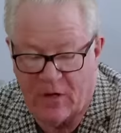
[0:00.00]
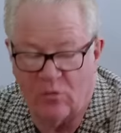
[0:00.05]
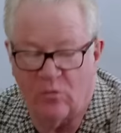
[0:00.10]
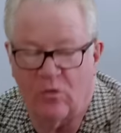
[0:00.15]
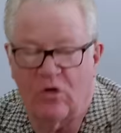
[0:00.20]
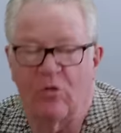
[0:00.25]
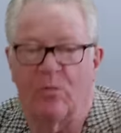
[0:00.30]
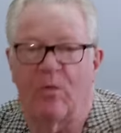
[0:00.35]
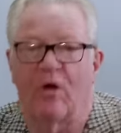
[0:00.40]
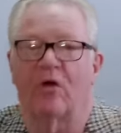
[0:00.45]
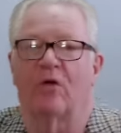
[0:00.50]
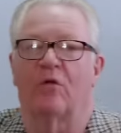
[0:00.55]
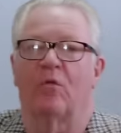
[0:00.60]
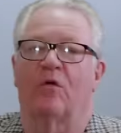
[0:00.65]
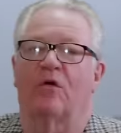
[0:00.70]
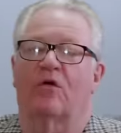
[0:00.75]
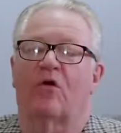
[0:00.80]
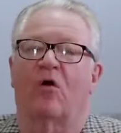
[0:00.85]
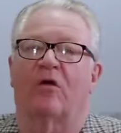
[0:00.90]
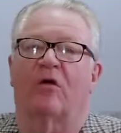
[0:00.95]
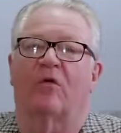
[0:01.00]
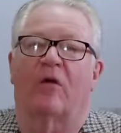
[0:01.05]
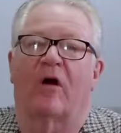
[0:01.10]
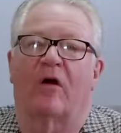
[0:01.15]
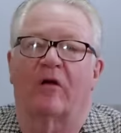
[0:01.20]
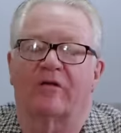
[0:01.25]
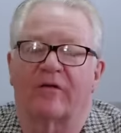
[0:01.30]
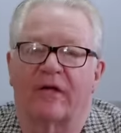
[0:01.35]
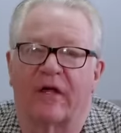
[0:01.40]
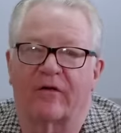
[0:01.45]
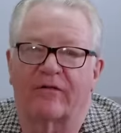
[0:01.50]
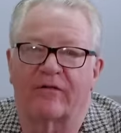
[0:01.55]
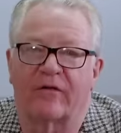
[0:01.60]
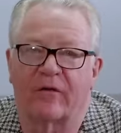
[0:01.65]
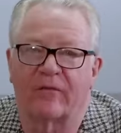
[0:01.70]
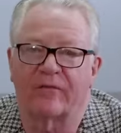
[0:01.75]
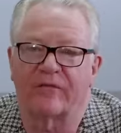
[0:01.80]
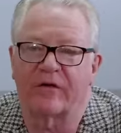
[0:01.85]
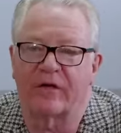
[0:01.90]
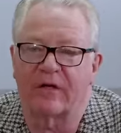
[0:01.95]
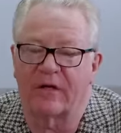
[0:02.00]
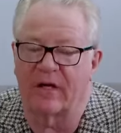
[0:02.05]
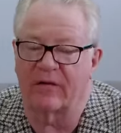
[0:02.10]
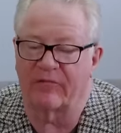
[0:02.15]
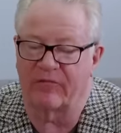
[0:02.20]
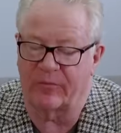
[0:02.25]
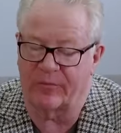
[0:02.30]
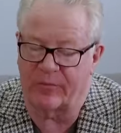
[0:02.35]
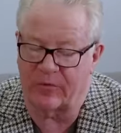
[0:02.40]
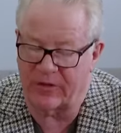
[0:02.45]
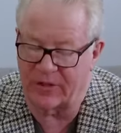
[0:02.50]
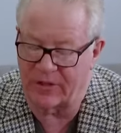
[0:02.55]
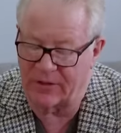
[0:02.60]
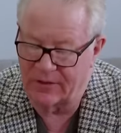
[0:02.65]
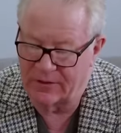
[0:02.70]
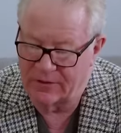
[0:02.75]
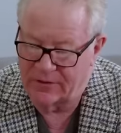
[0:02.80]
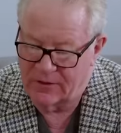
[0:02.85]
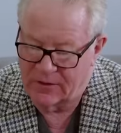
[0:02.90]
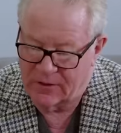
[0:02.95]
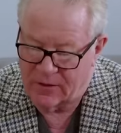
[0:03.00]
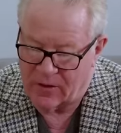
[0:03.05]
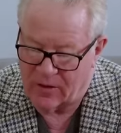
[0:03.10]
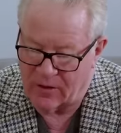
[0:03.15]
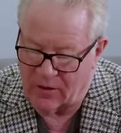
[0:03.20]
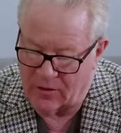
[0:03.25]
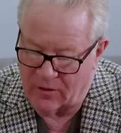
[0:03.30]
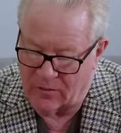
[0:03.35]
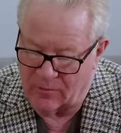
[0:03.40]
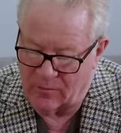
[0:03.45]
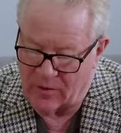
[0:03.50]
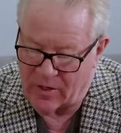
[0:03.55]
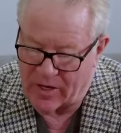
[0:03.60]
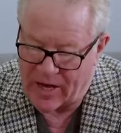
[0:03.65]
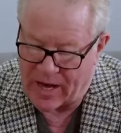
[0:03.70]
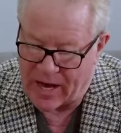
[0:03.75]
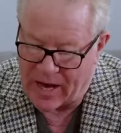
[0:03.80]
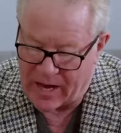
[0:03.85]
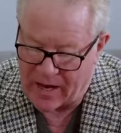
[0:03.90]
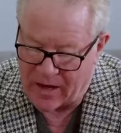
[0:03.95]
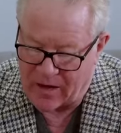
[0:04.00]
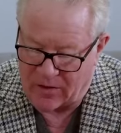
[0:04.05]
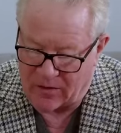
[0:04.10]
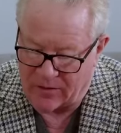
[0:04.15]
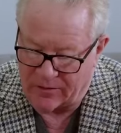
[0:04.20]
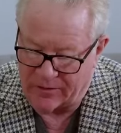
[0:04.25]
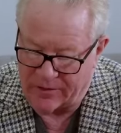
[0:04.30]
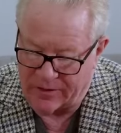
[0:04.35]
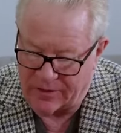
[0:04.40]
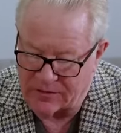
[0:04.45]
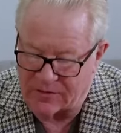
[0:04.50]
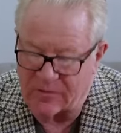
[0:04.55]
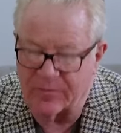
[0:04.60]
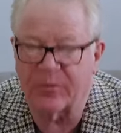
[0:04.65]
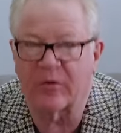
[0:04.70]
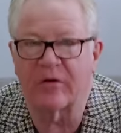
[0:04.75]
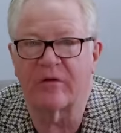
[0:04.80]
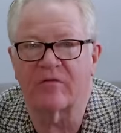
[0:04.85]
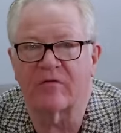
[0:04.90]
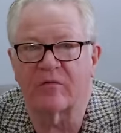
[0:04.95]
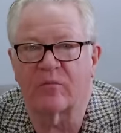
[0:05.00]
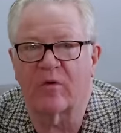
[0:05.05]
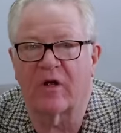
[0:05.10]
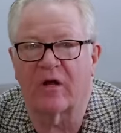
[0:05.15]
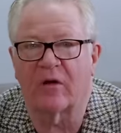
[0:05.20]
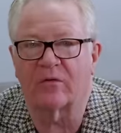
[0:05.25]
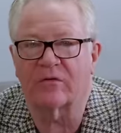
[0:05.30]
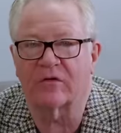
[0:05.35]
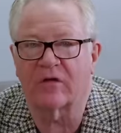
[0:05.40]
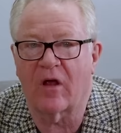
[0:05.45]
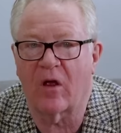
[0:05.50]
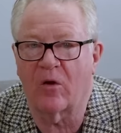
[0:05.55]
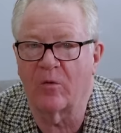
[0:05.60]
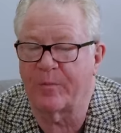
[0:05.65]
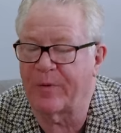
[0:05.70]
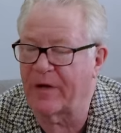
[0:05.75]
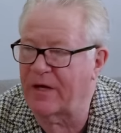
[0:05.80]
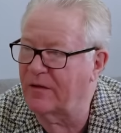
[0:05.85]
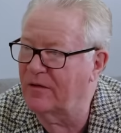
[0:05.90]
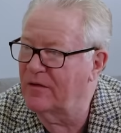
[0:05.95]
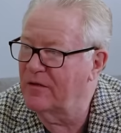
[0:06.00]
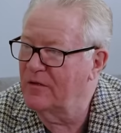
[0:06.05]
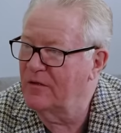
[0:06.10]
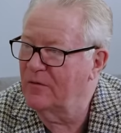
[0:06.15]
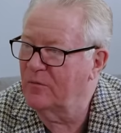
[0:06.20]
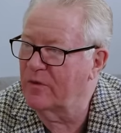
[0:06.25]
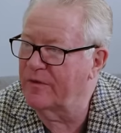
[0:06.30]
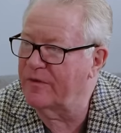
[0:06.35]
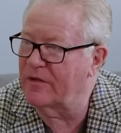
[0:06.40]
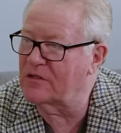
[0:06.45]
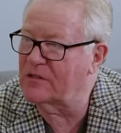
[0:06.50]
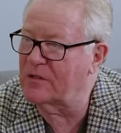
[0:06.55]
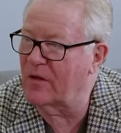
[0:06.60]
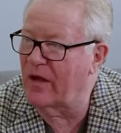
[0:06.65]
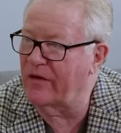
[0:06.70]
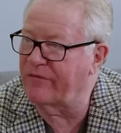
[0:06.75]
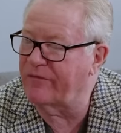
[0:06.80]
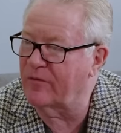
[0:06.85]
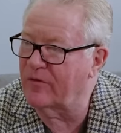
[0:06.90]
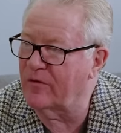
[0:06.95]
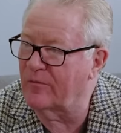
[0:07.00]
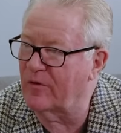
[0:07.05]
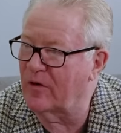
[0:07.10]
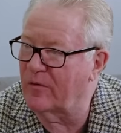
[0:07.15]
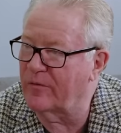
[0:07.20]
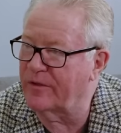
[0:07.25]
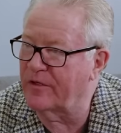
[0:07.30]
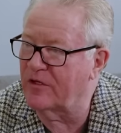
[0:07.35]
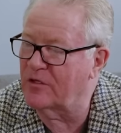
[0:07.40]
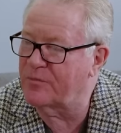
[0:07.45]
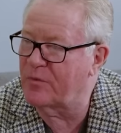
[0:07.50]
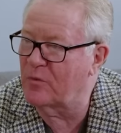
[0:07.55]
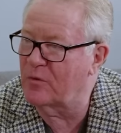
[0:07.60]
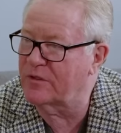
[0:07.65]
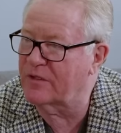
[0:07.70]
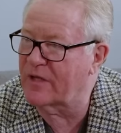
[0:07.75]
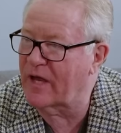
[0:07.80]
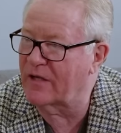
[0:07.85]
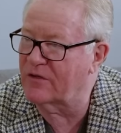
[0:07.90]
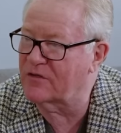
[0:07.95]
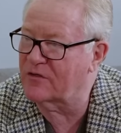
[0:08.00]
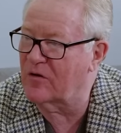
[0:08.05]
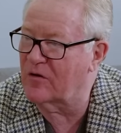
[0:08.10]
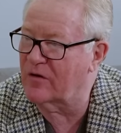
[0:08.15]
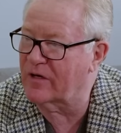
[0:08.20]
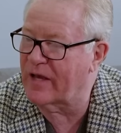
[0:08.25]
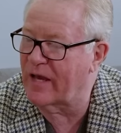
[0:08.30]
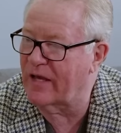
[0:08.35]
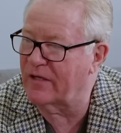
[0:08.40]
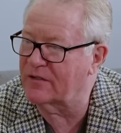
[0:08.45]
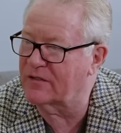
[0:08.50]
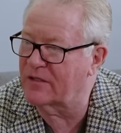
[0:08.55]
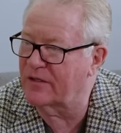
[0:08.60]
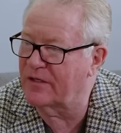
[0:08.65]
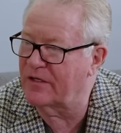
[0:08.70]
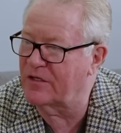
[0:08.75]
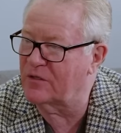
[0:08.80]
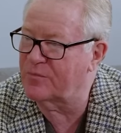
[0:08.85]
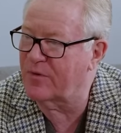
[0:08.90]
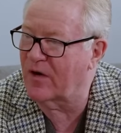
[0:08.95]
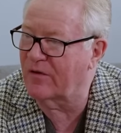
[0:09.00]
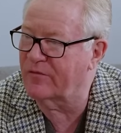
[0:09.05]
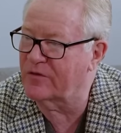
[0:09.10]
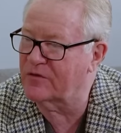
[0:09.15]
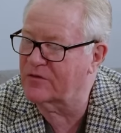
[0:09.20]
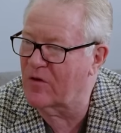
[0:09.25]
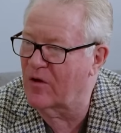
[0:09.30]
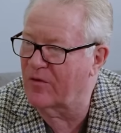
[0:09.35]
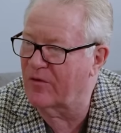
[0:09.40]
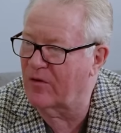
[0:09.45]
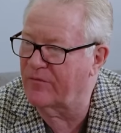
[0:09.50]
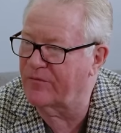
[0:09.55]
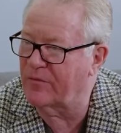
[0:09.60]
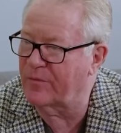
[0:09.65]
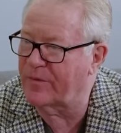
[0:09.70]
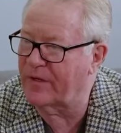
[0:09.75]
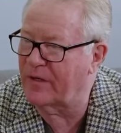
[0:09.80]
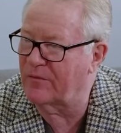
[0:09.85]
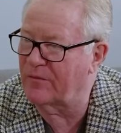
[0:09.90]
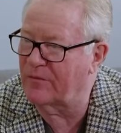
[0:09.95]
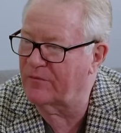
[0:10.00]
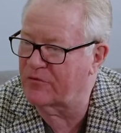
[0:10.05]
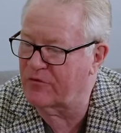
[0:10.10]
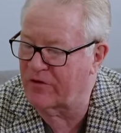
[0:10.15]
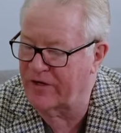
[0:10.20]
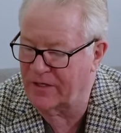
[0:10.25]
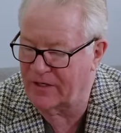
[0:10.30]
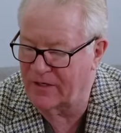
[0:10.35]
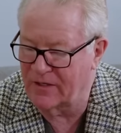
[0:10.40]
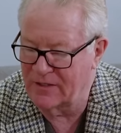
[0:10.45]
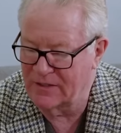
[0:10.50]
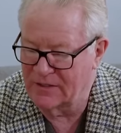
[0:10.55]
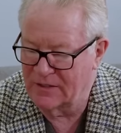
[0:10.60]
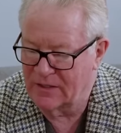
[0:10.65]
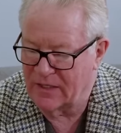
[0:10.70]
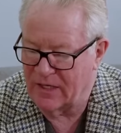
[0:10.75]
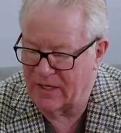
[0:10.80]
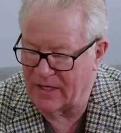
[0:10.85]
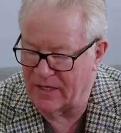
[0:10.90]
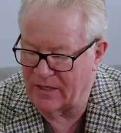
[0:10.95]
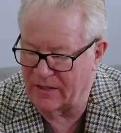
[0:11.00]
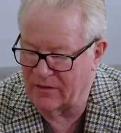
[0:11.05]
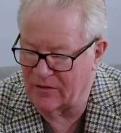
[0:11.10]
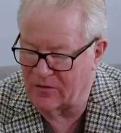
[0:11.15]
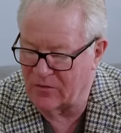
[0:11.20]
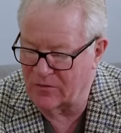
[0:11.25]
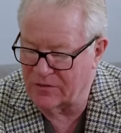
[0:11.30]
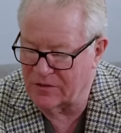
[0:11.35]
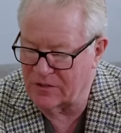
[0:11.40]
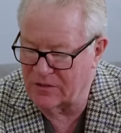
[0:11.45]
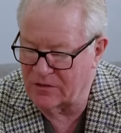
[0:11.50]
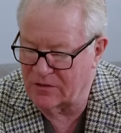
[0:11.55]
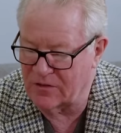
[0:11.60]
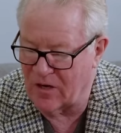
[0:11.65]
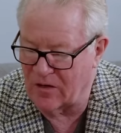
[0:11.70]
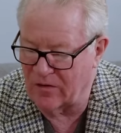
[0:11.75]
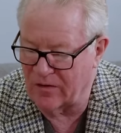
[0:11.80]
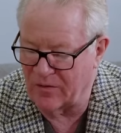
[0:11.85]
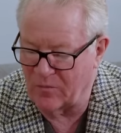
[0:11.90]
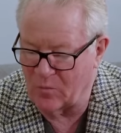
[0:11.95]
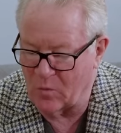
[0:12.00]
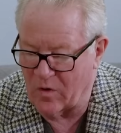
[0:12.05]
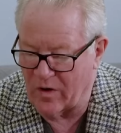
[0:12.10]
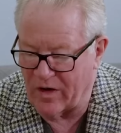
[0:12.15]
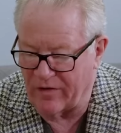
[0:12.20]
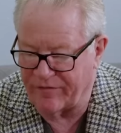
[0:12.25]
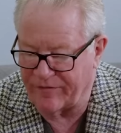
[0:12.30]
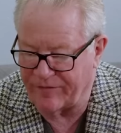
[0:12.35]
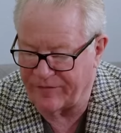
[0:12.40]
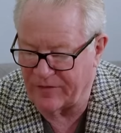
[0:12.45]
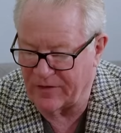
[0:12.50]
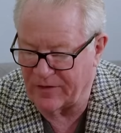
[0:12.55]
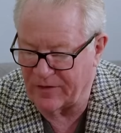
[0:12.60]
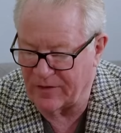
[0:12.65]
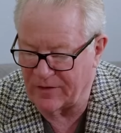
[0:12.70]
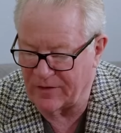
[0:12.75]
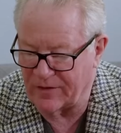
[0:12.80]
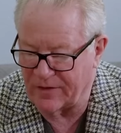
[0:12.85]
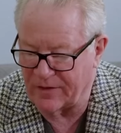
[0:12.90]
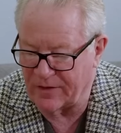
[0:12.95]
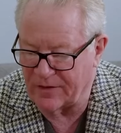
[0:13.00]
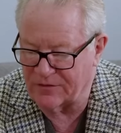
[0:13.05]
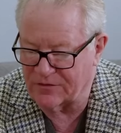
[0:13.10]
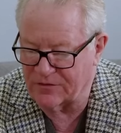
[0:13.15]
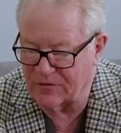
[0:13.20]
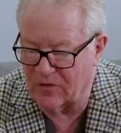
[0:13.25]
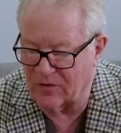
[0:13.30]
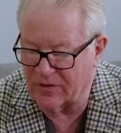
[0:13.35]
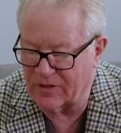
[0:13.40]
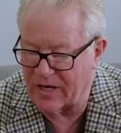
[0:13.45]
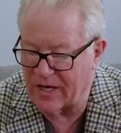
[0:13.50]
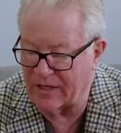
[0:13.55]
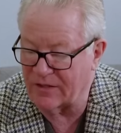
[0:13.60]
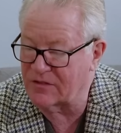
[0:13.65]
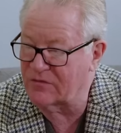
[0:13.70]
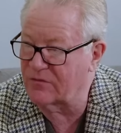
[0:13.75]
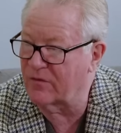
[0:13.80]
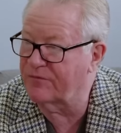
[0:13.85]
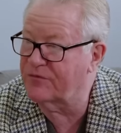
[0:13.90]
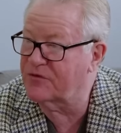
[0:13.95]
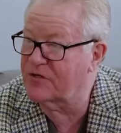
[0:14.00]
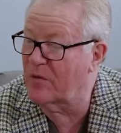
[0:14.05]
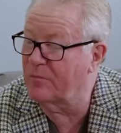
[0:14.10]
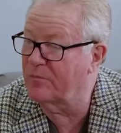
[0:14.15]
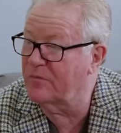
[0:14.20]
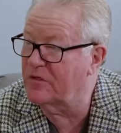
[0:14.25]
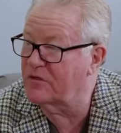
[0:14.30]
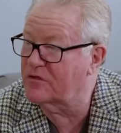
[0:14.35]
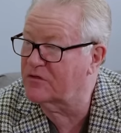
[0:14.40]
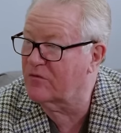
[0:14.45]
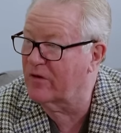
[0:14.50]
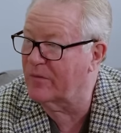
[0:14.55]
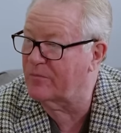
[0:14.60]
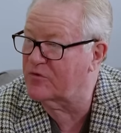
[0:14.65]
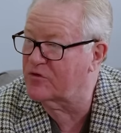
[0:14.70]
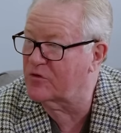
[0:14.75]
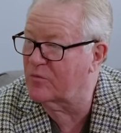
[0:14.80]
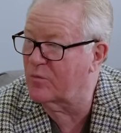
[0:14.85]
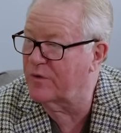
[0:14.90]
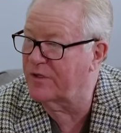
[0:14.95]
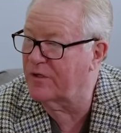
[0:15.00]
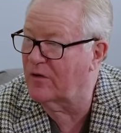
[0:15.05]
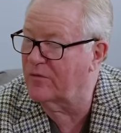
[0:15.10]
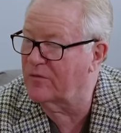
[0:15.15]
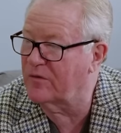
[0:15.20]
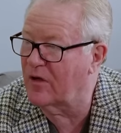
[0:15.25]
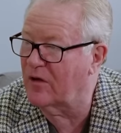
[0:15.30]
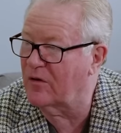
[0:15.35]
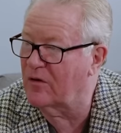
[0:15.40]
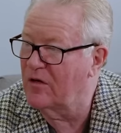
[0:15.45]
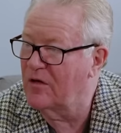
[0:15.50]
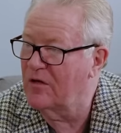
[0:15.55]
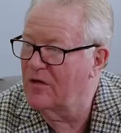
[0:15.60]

we've got to ask ourselves here, everybody, how is the Prince of Wales coping with his life at the moment? His poor dad's got cancer, his brother's gone off a bit trick, and of course his darling wife has got cancer of some description, we don't know.